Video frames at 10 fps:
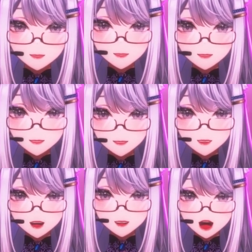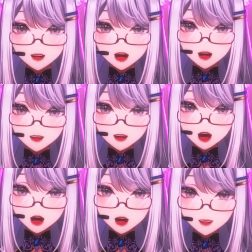It was the way she
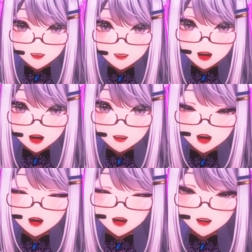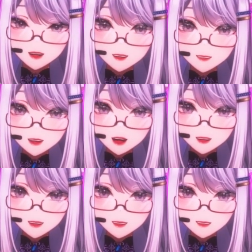always knew when I needed
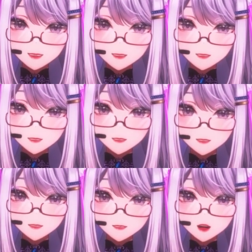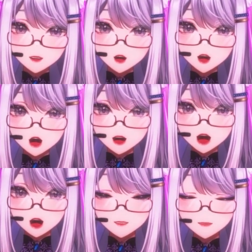space, or when I
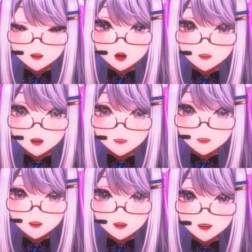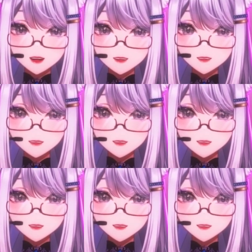needed her more than anything.